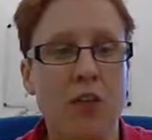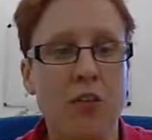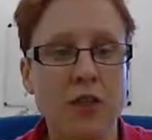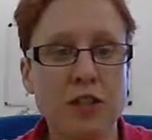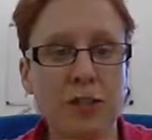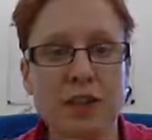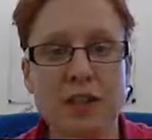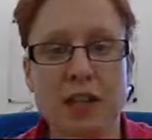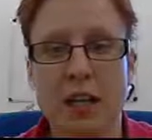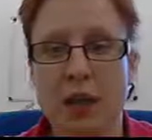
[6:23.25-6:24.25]

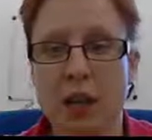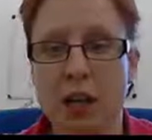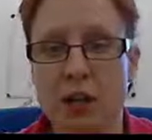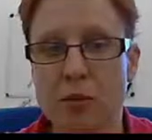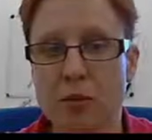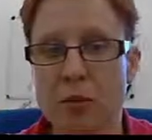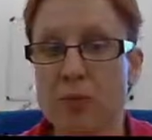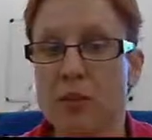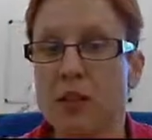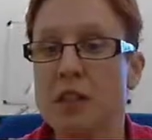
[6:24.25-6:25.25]
Feasibility. Can it be
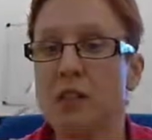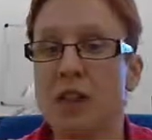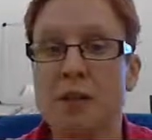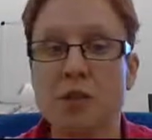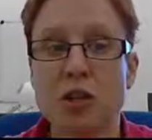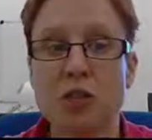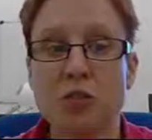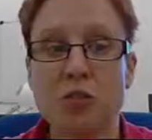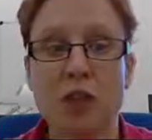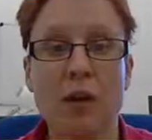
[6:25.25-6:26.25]
done within the time
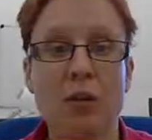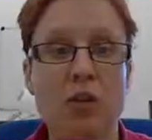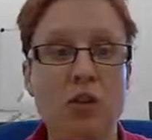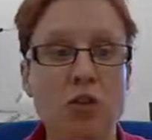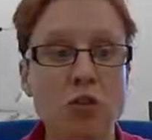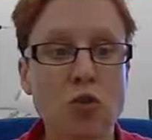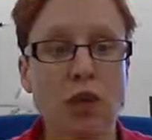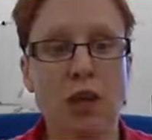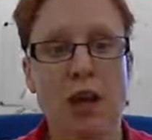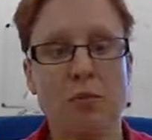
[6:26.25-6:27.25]
scheduled and within
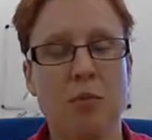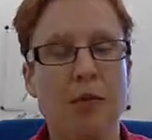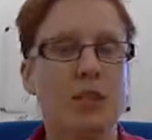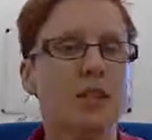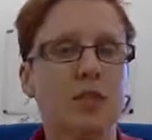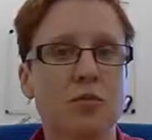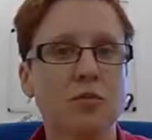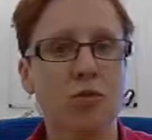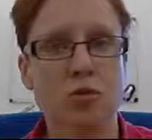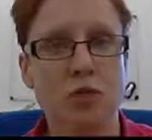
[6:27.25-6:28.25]
your capabilities
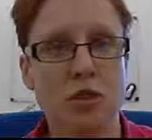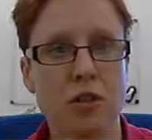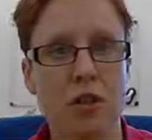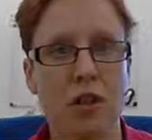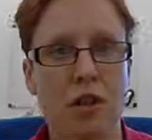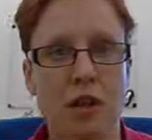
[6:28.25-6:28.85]
and resources?